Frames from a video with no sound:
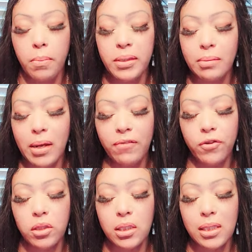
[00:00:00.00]
but somebody
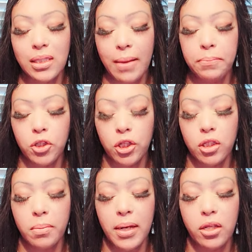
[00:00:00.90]
feels deception.
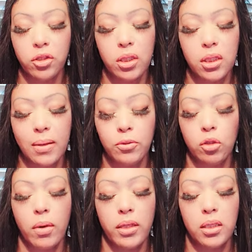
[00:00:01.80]
Somebody there's deception
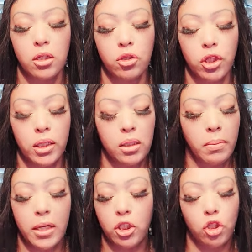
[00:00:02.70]
around this energy, and
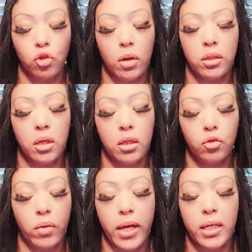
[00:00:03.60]
somebody's just trying, uh,
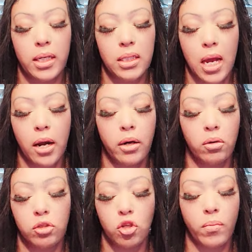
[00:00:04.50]
drained and tired
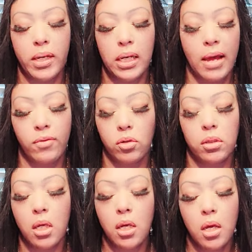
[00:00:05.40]
on so many levels.
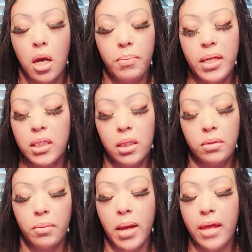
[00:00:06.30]
Being
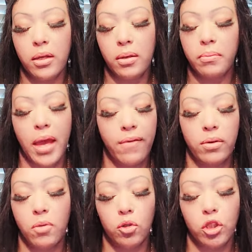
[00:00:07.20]
tempted by them,
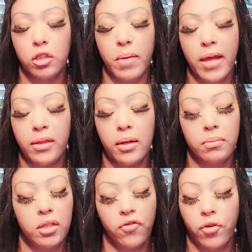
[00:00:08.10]
having emotions by
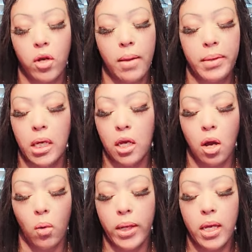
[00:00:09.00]
them, different coming and
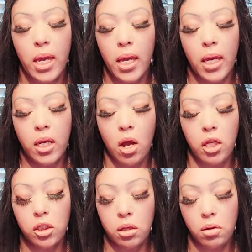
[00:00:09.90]
going, and
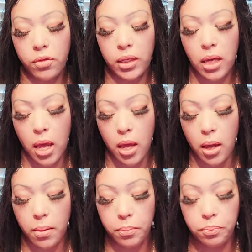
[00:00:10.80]
also the
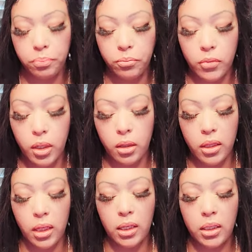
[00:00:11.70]
um
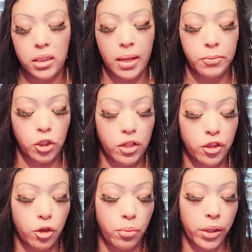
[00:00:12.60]
the deception
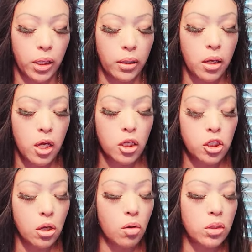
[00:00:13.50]
that they're bringing.
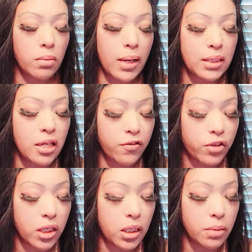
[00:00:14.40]
So somebody is
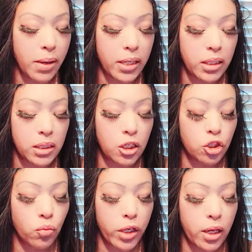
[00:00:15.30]
definitely need to make a
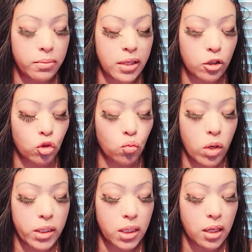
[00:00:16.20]
decision when it comes down to
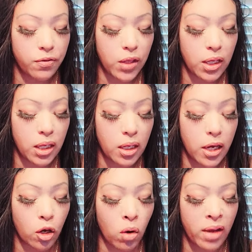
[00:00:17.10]
wanting,
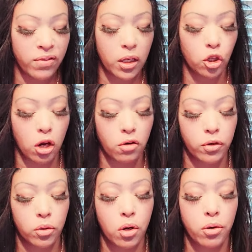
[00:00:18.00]
thinking, and craving,
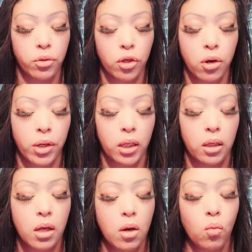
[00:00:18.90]
yearning
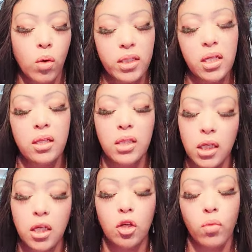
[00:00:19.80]
wanting,
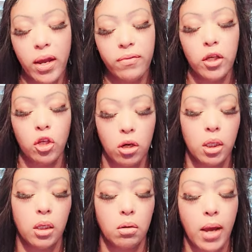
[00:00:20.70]
thinking, craving,
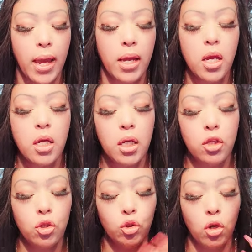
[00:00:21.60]
yearning. Okay.
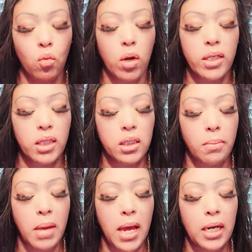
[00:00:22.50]
Either you're wanting
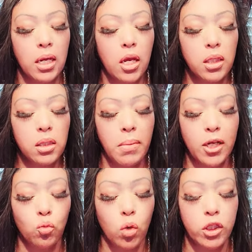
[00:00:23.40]
somebody,
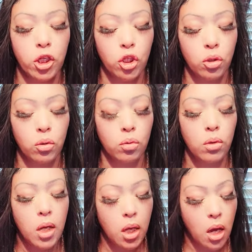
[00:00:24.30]
somebody's wanting
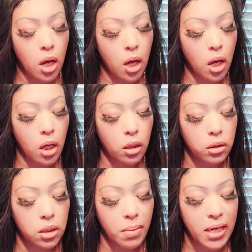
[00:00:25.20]
you, uh,
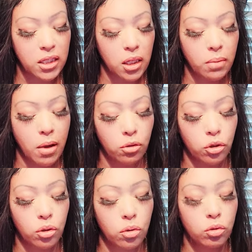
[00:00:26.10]
somebody's thinking about
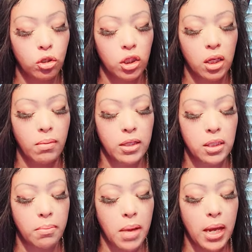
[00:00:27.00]
you, you're thinking about
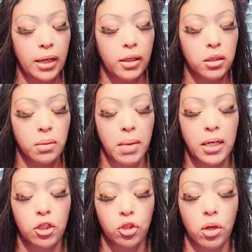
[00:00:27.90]
somebody, and
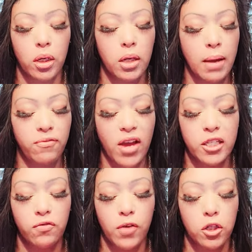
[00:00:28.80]
somebody is yearning.
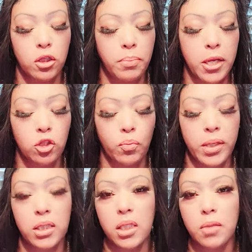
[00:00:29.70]
Vice versa puzzle
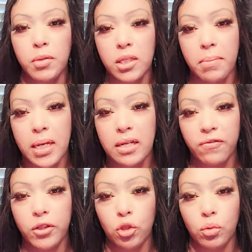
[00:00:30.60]
pieces, but somebody
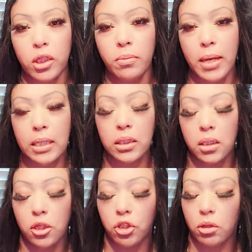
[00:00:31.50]
definitely do need to make a
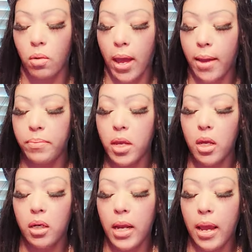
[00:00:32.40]
decision, okay?
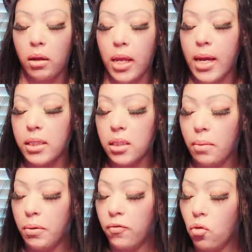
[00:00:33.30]
Now, like I
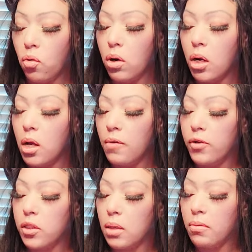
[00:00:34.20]
said before,
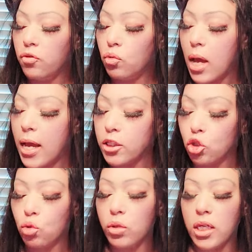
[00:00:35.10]
for some of you guys, the
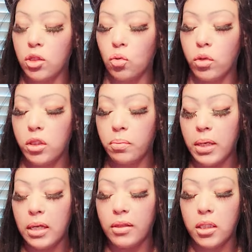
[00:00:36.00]
truth is going to
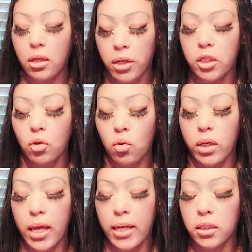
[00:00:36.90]
be that there is a
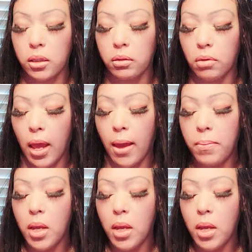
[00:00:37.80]
court case here, okay?